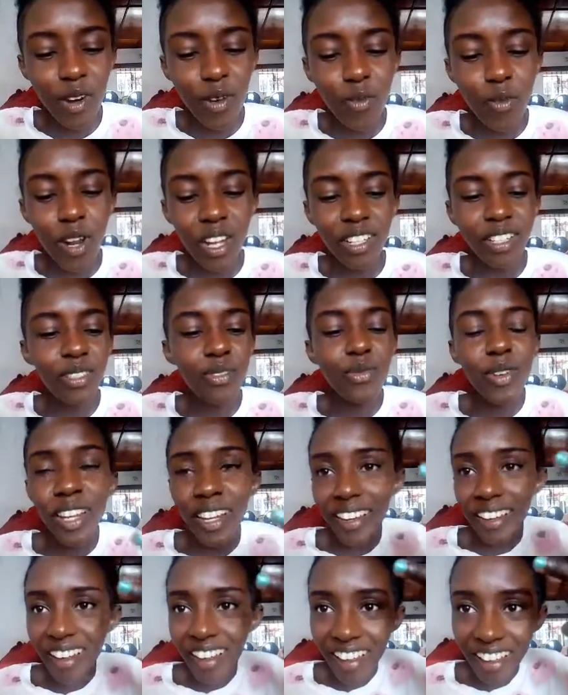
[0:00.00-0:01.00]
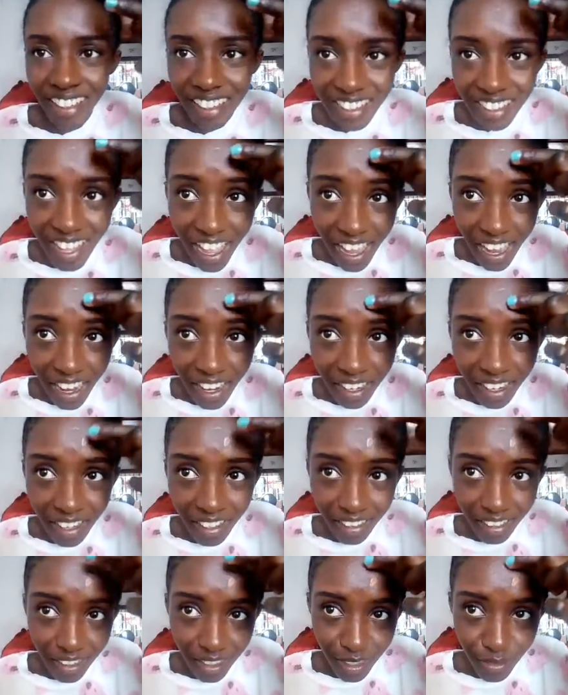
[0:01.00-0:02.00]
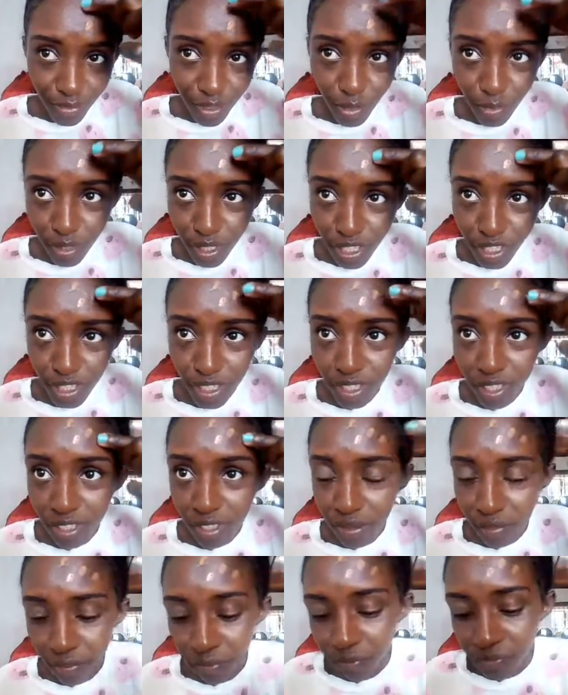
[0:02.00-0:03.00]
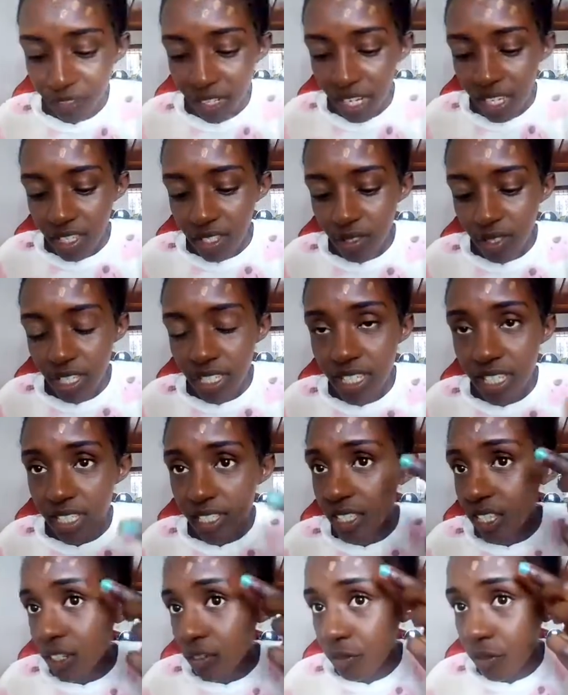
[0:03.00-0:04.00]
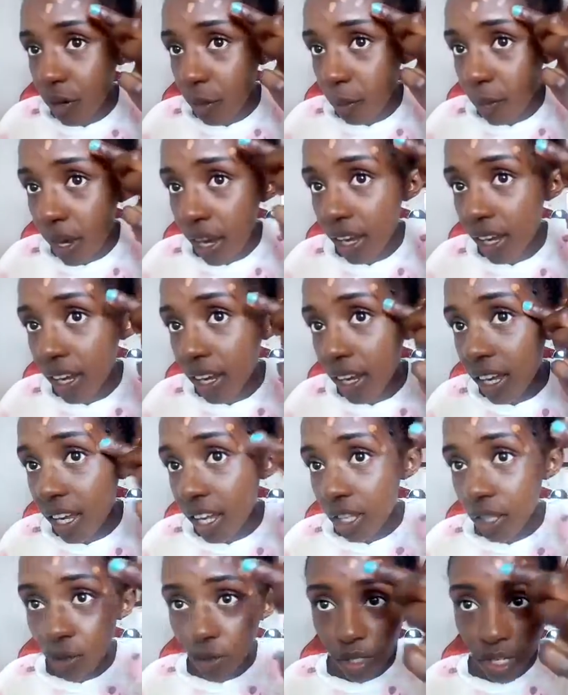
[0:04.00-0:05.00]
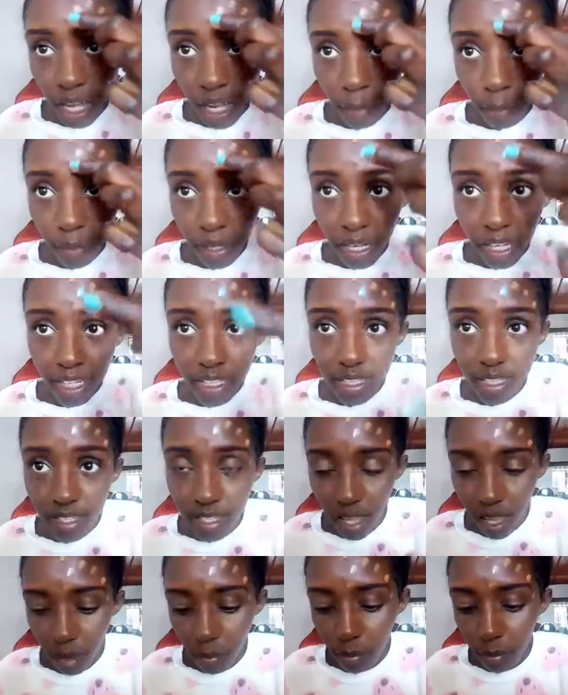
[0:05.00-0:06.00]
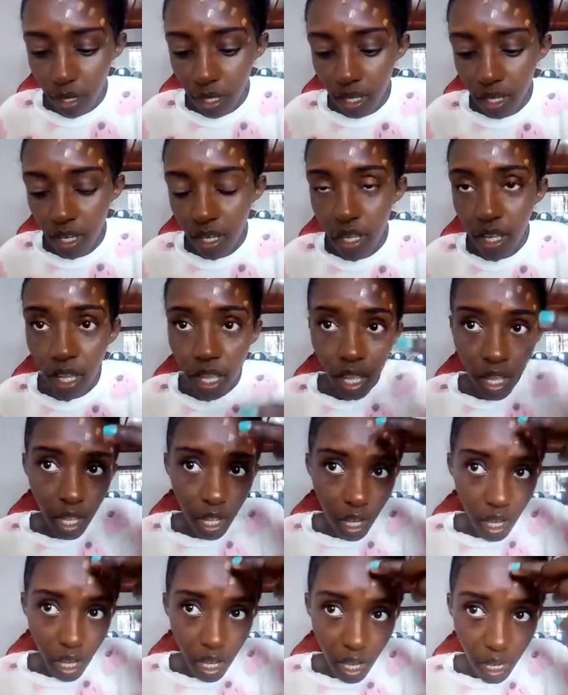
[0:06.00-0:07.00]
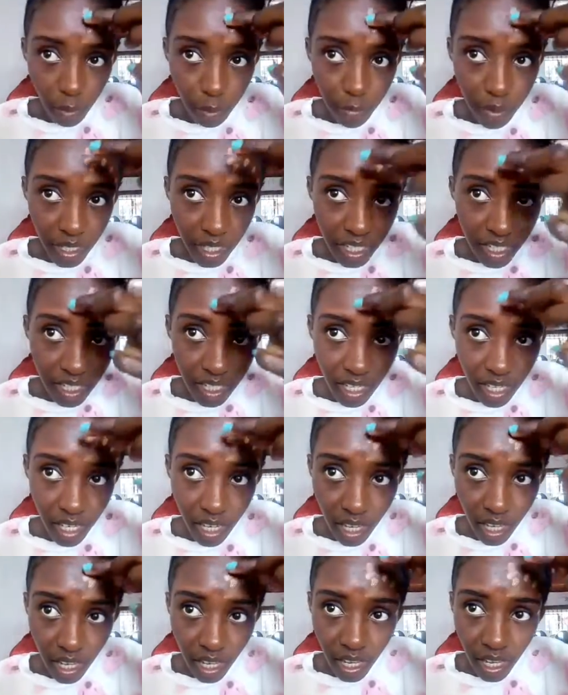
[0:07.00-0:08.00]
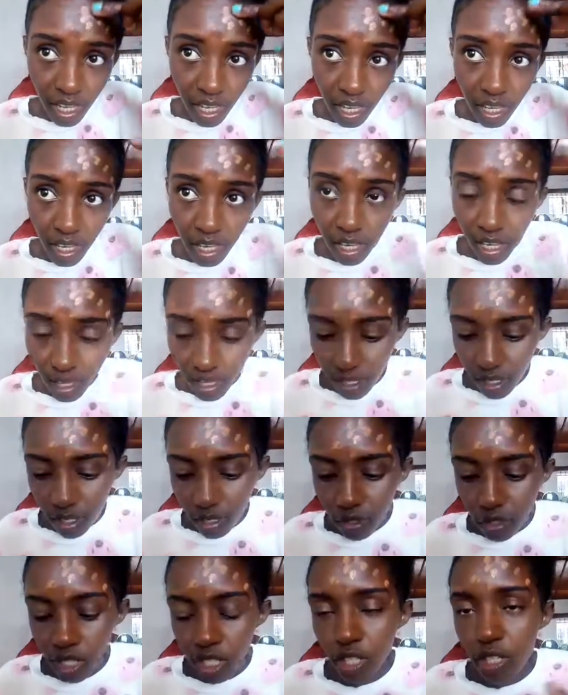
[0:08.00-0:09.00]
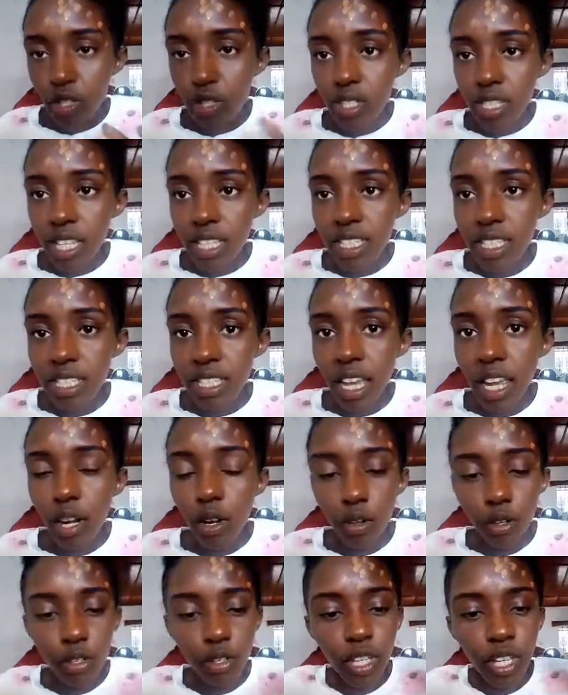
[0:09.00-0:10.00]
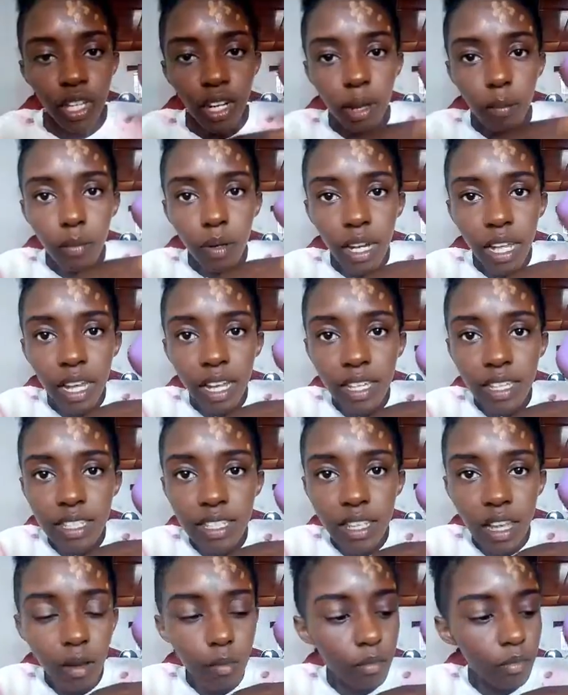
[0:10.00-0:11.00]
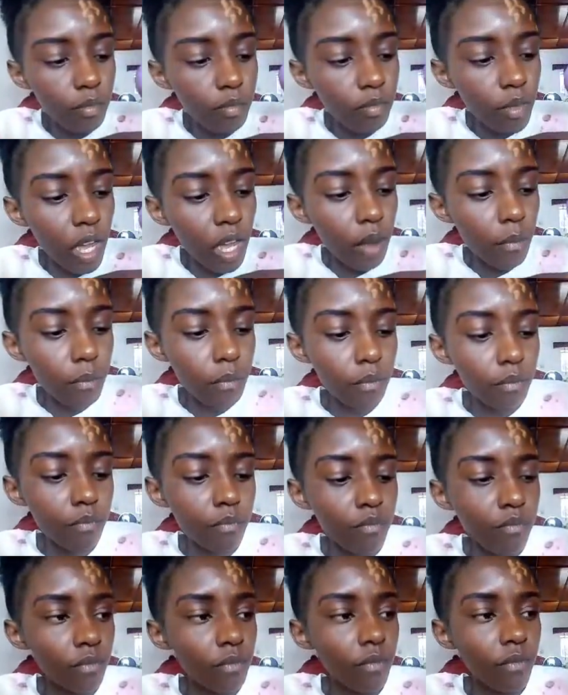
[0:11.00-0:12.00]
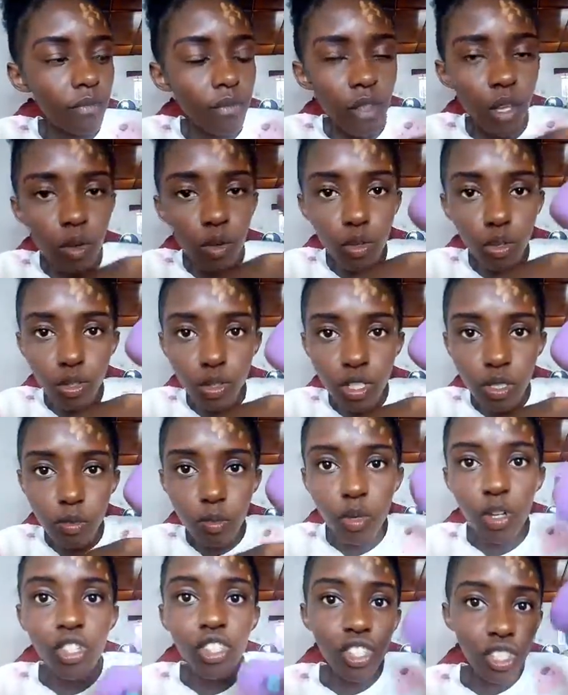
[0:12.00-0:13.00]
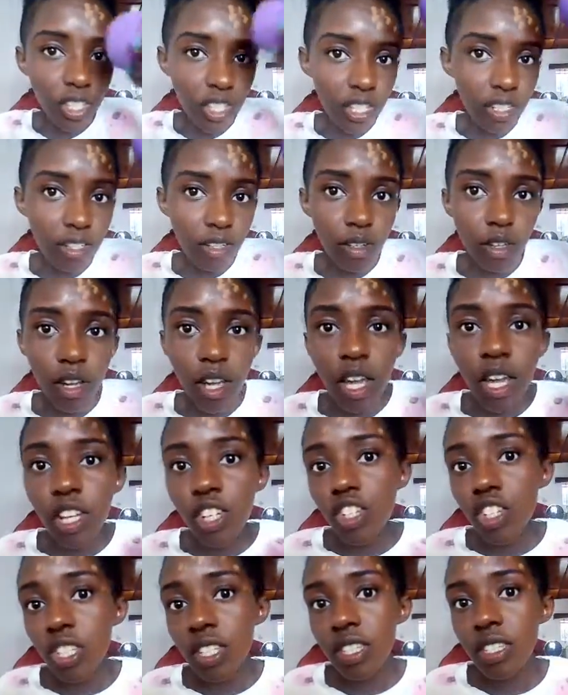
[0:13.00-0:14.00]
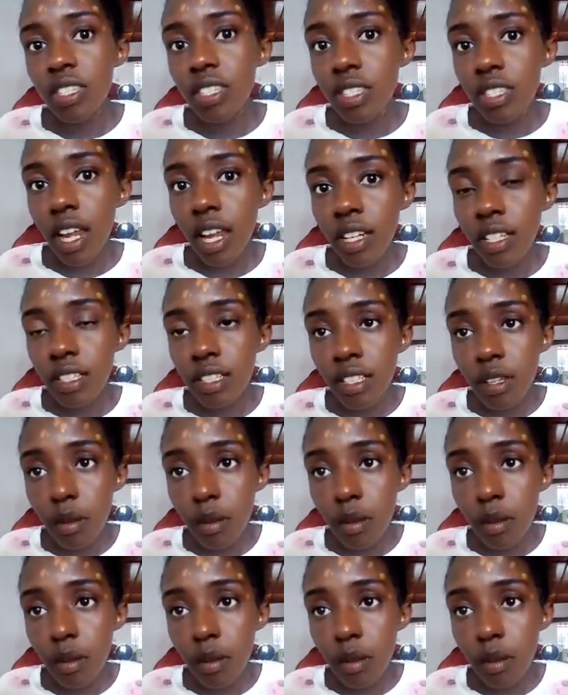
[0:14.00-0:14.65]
Works really nice. I like this foundation. So as I said, for MAC, you will apply a bit. You can use that style, or you can apply some on the sponge, then just start